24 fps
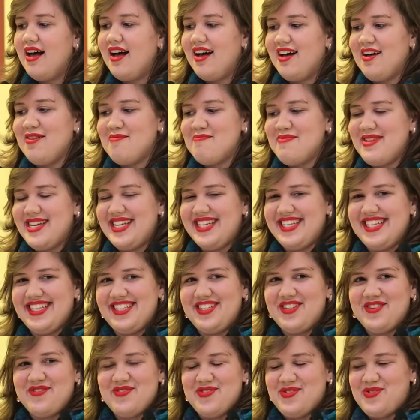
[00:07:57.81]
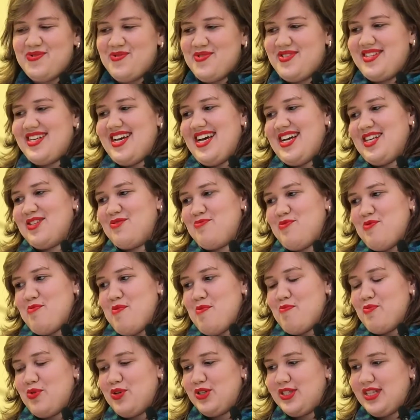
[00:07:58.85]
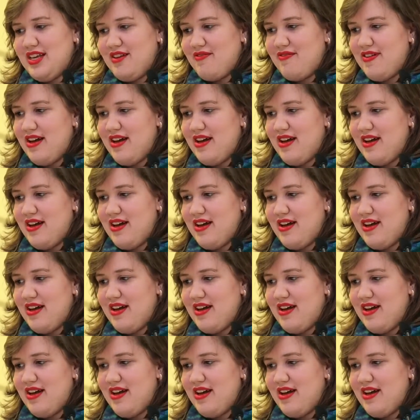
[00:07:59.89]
In interviews with diaspora members, I